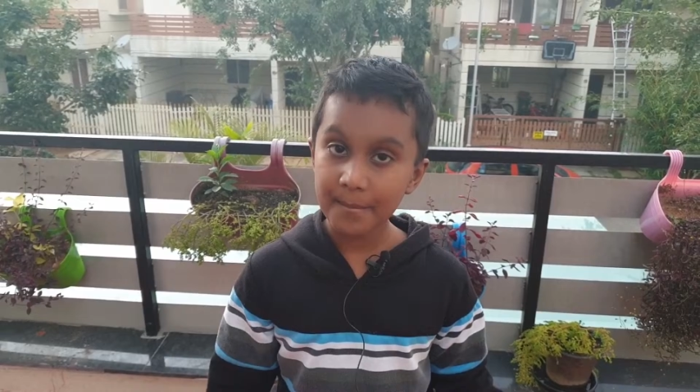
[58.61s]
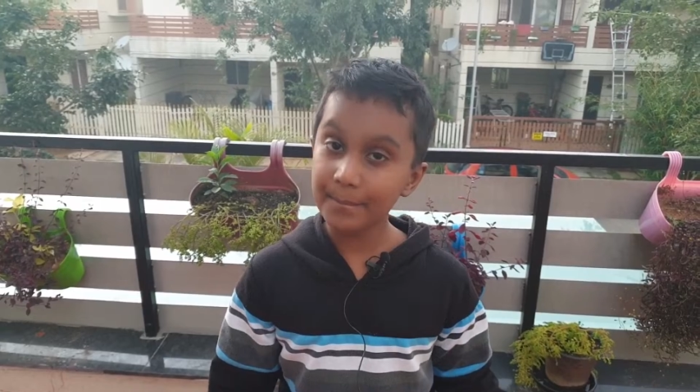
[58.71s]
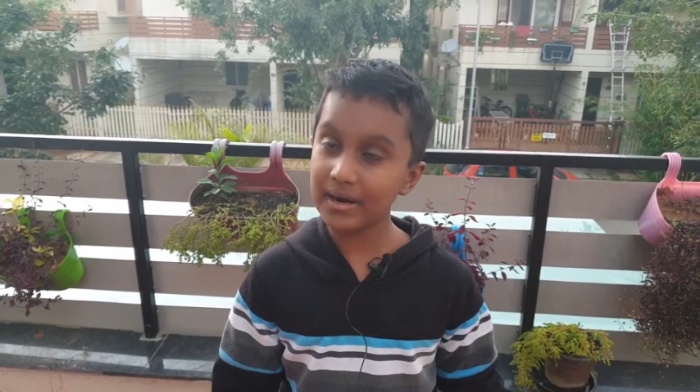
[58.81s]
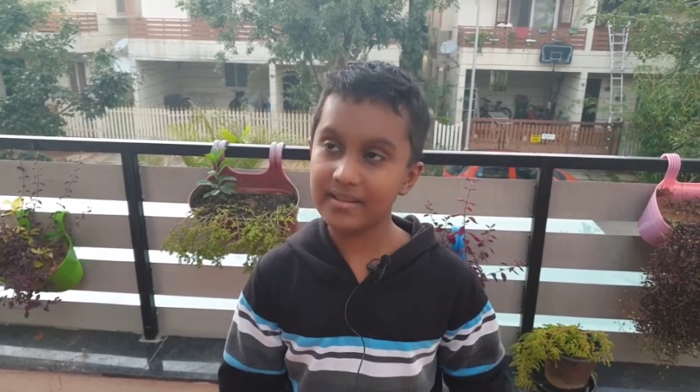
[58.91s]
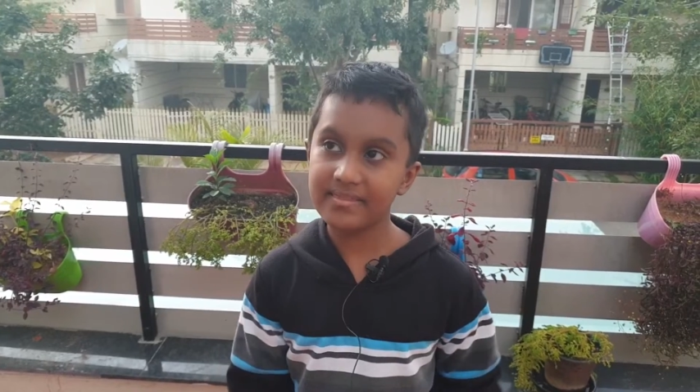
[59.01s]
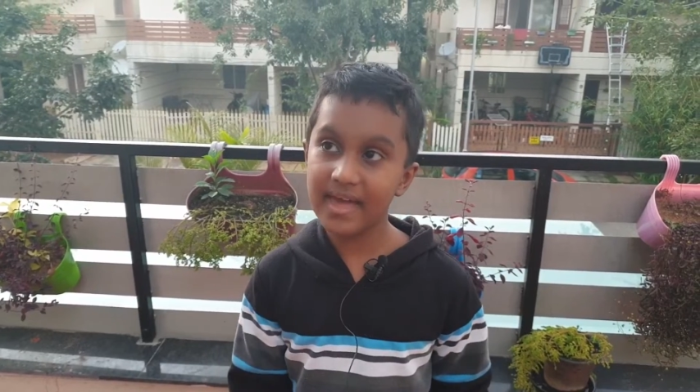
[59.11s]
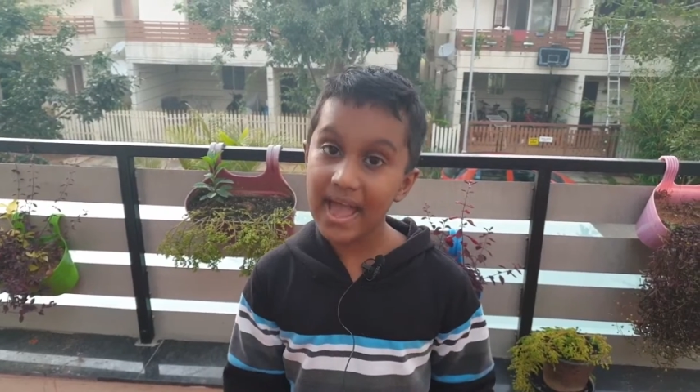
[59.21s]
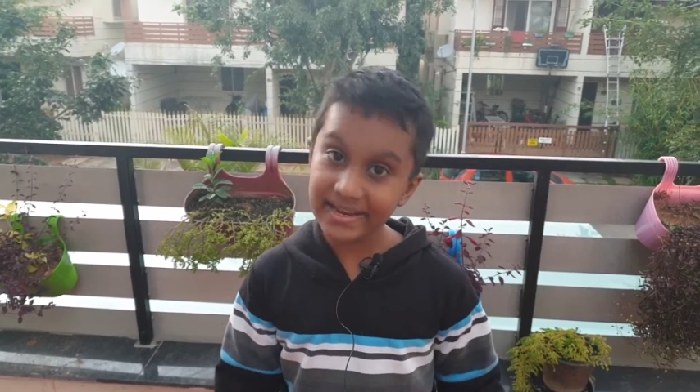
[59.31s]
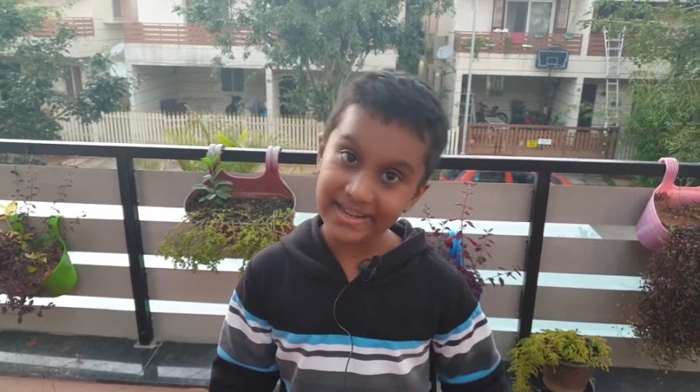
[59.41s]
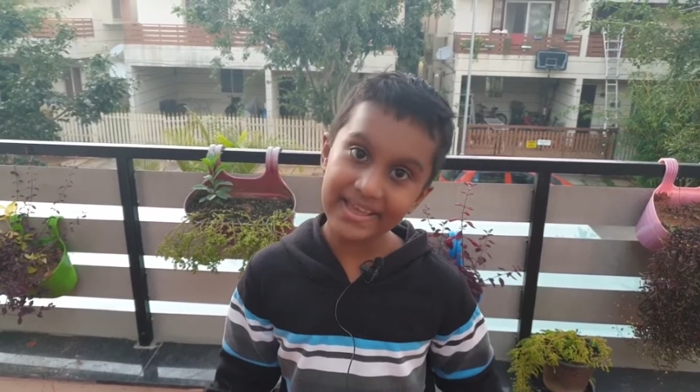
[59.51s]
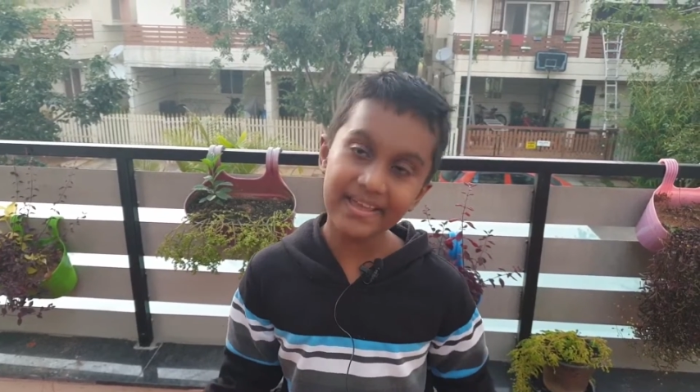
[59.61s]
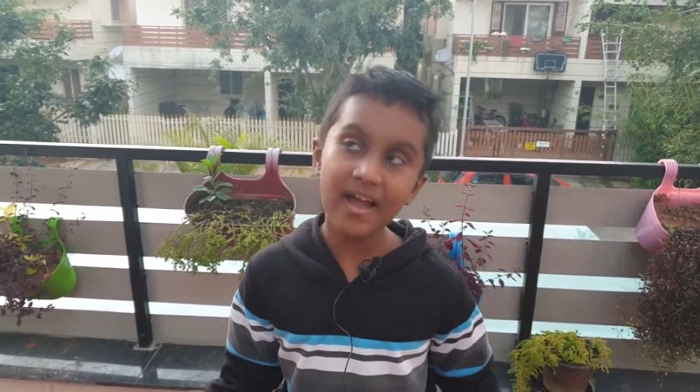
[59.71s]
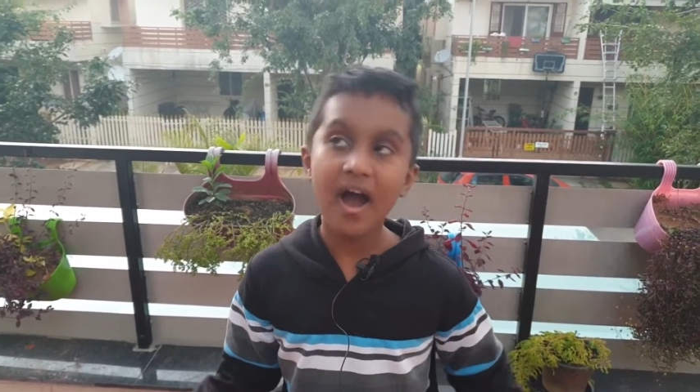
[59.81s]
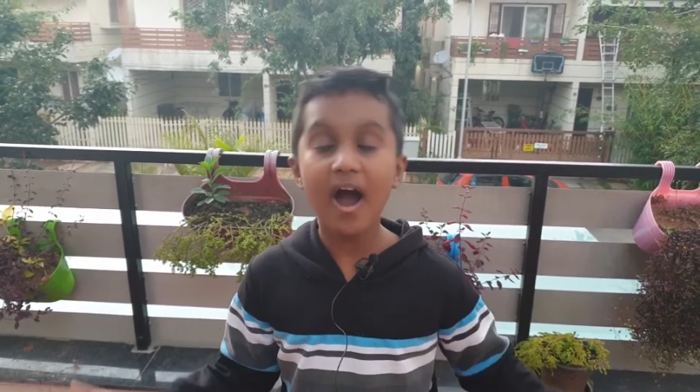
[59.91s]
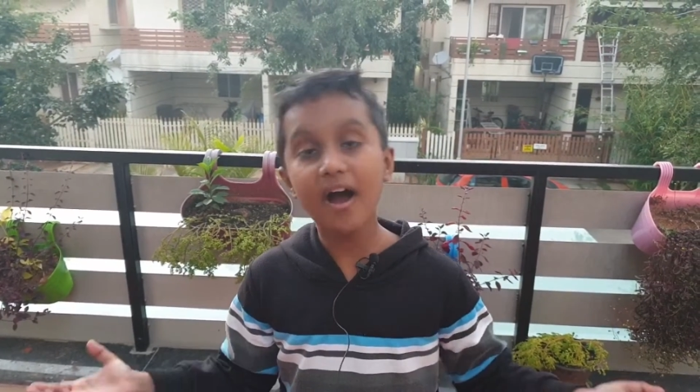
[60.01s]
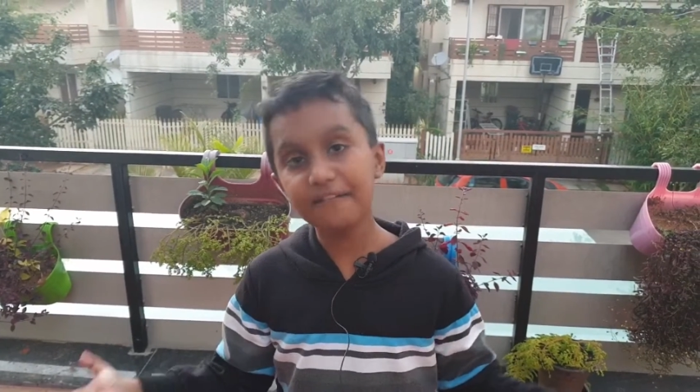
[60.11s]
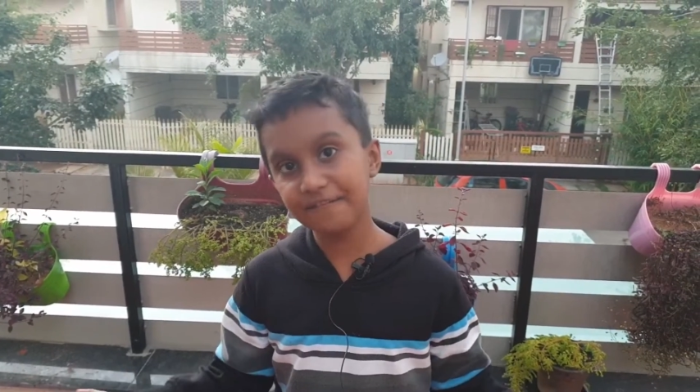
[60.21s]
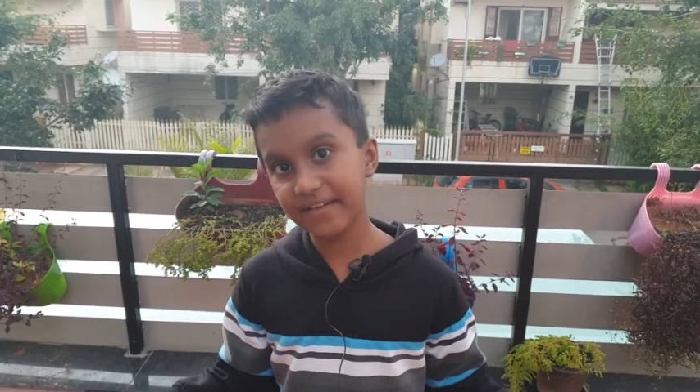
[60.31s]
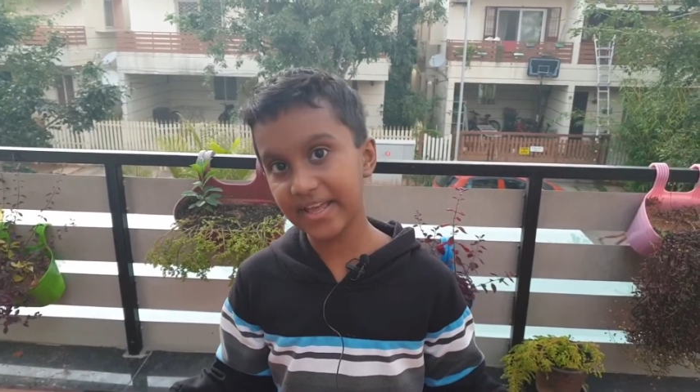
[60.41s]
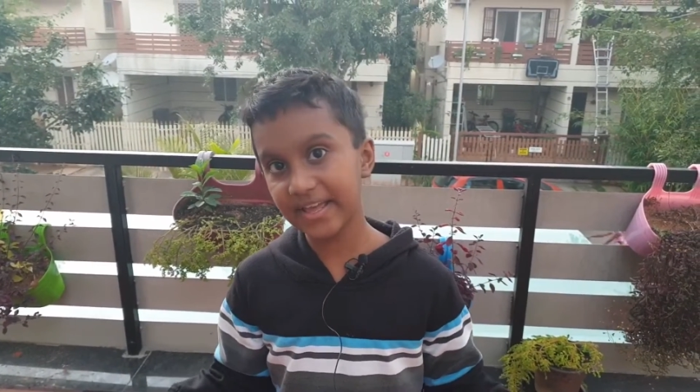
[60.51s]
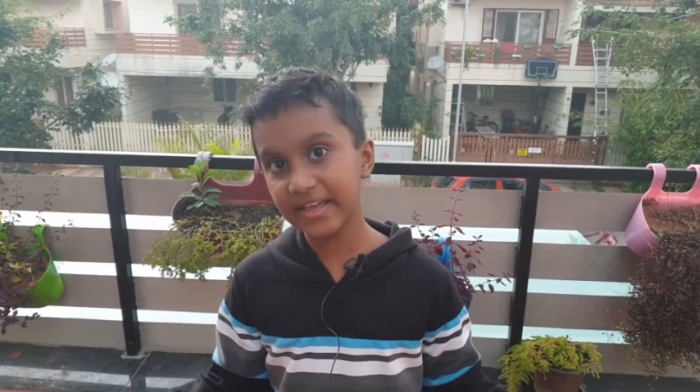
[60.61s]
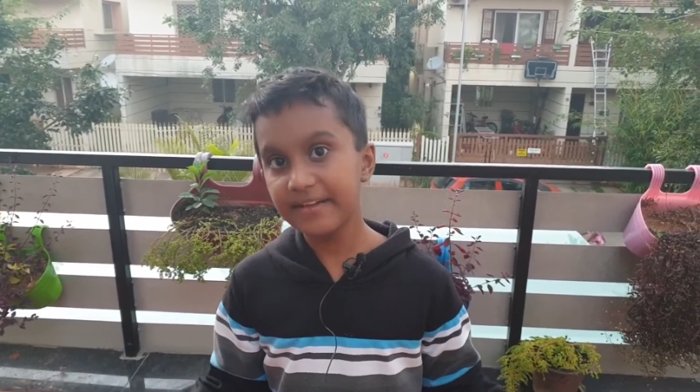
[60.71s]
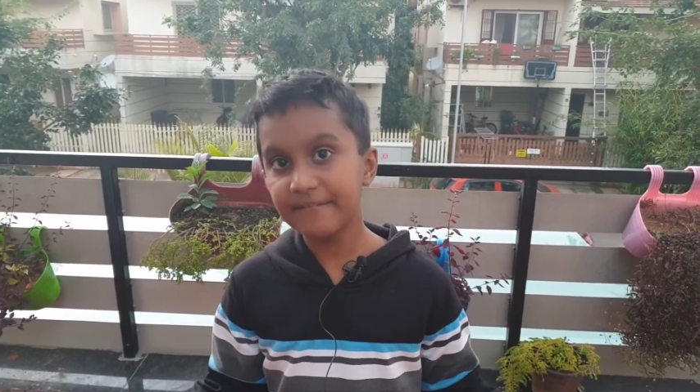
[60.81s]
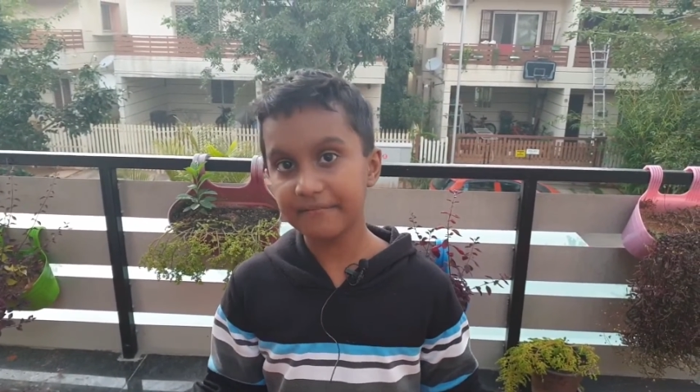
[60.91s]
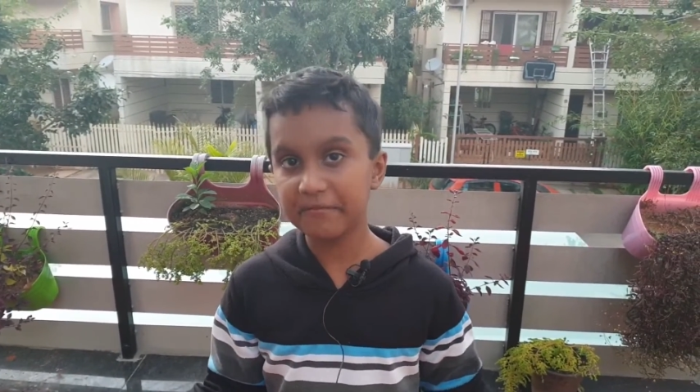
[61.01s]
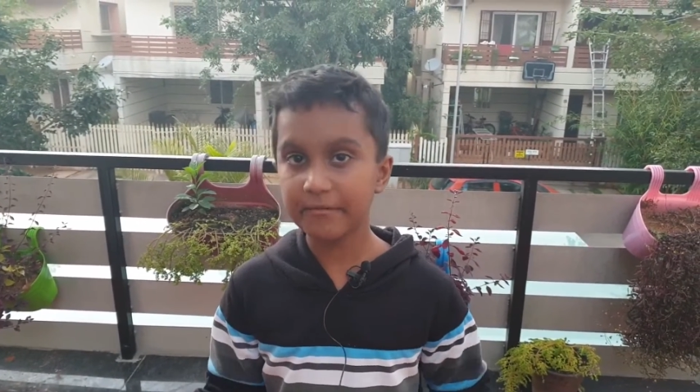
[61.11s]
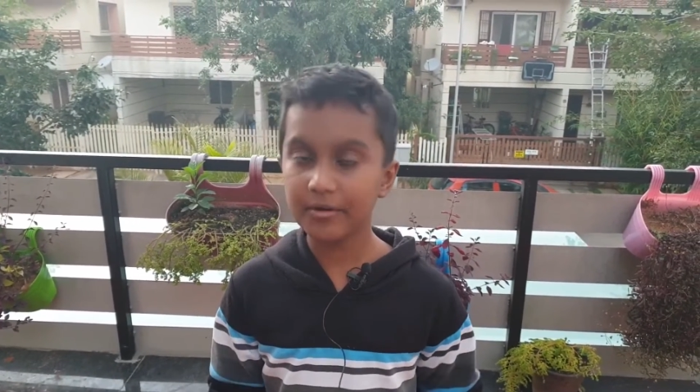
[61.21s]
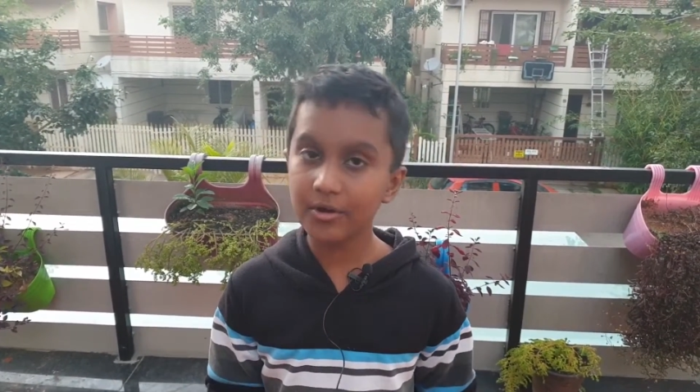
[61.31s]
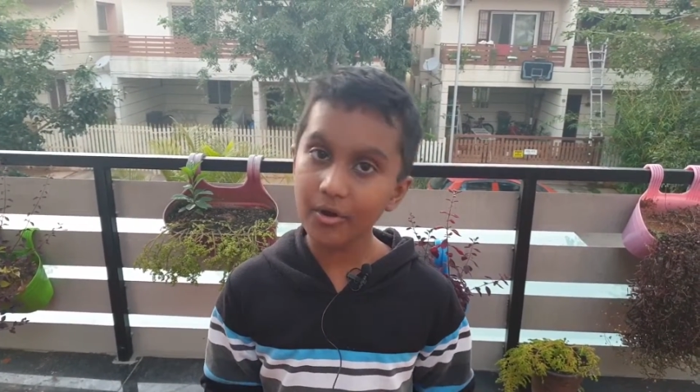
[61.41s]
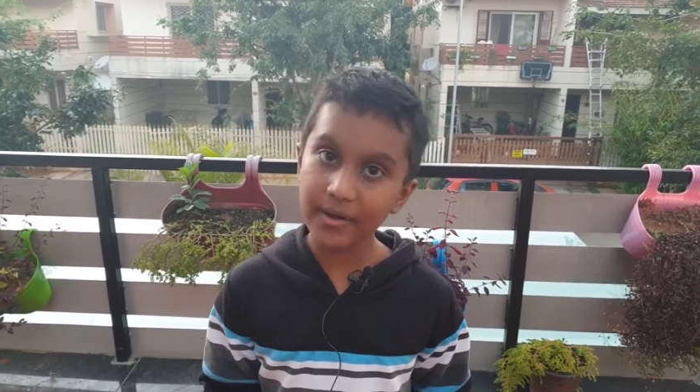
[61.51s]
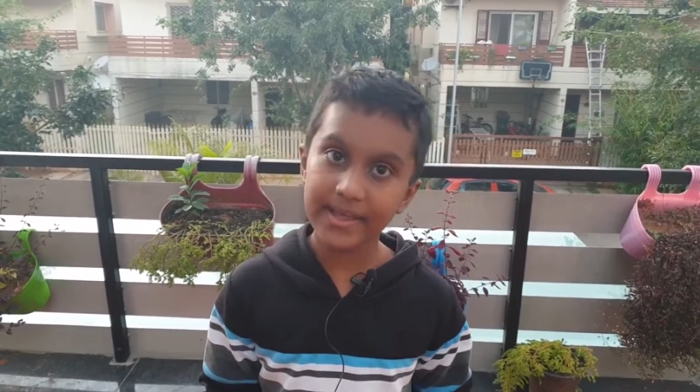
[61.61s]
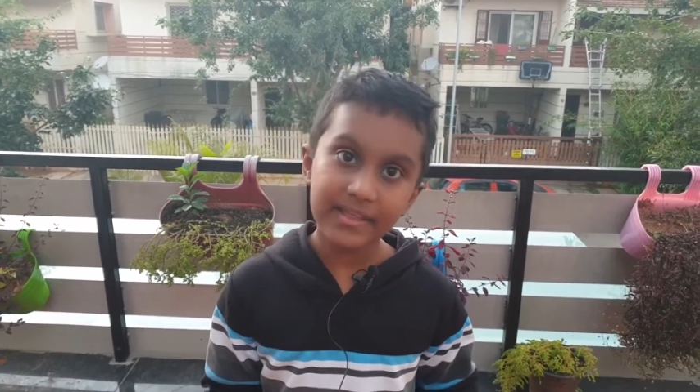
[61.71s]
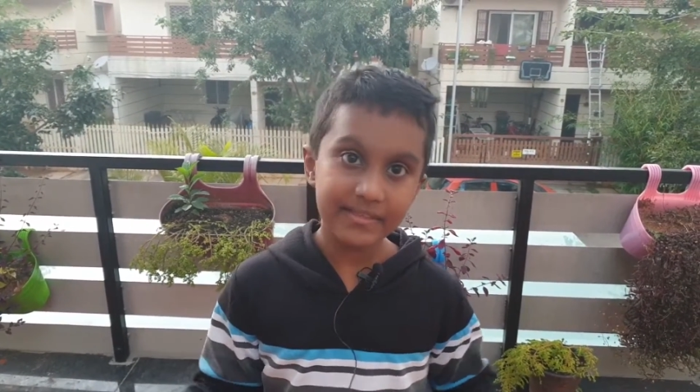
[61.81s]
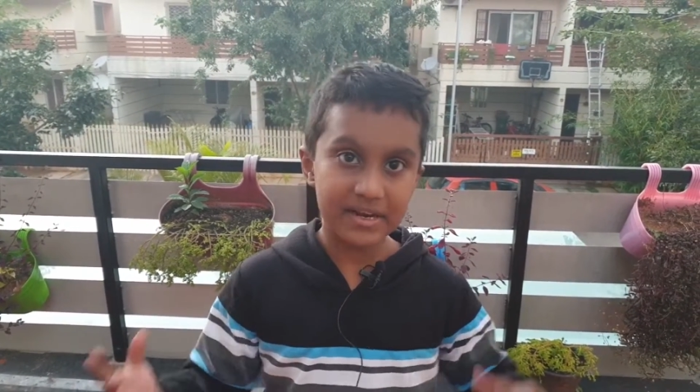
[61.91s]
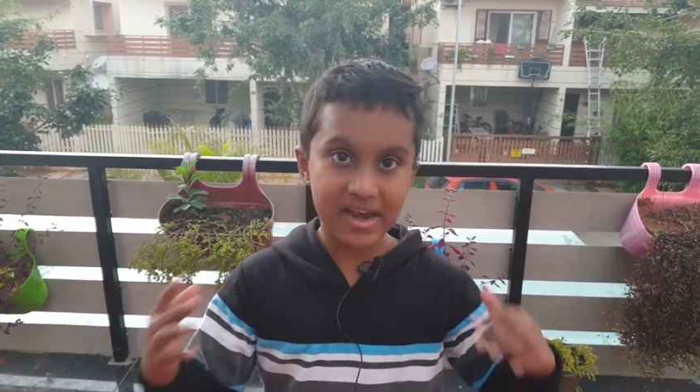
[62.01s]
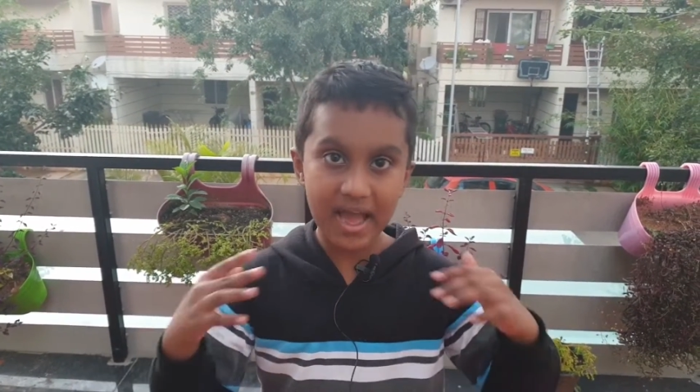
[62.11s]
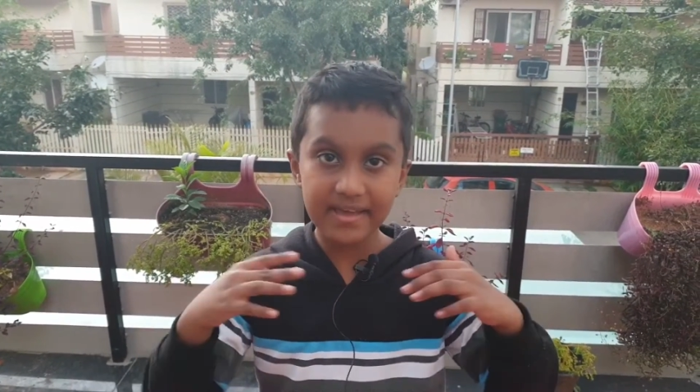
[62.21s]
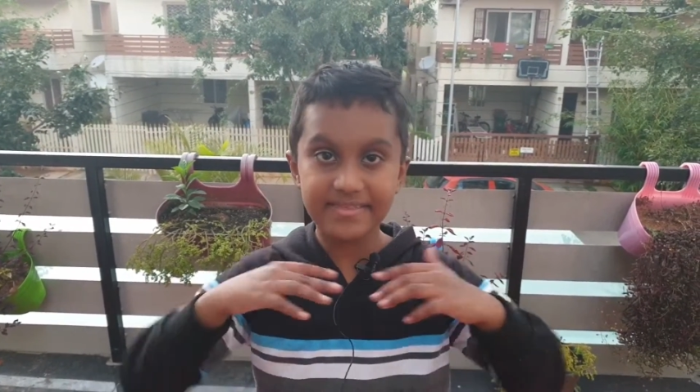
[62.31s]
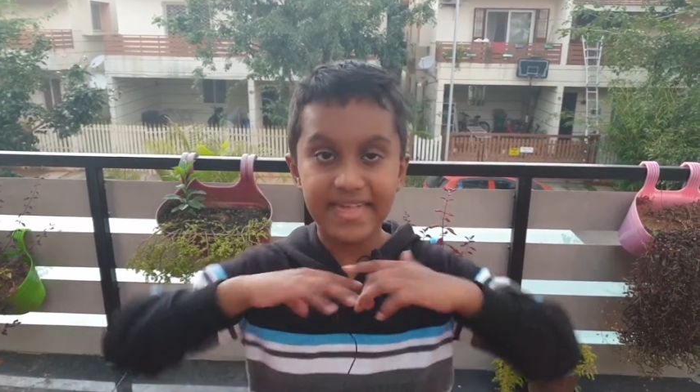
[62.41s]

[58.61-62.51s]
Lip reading: but sadly, halfway when we were going, the tires